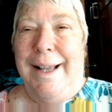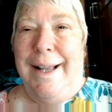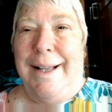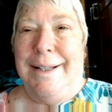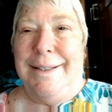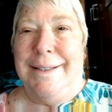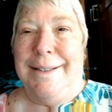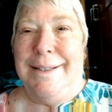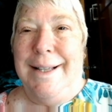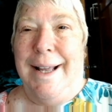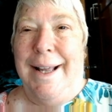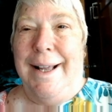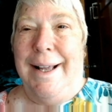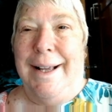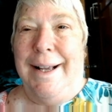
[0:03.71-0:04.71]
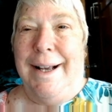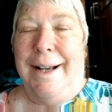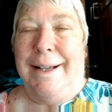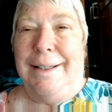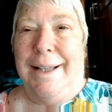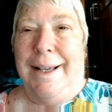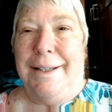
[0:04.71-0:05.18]
and today
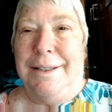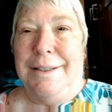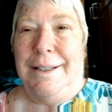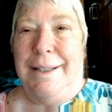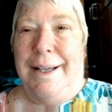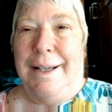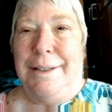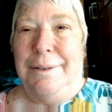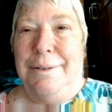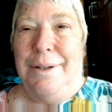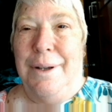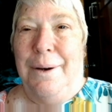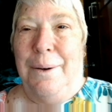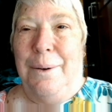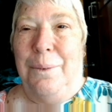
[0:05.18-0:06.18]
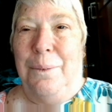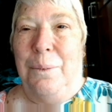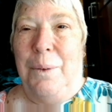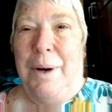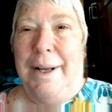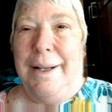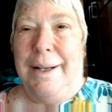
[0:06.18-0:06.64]
I'd like to let you know
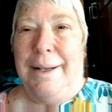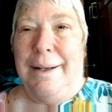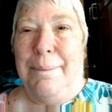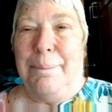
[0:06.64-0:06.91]
what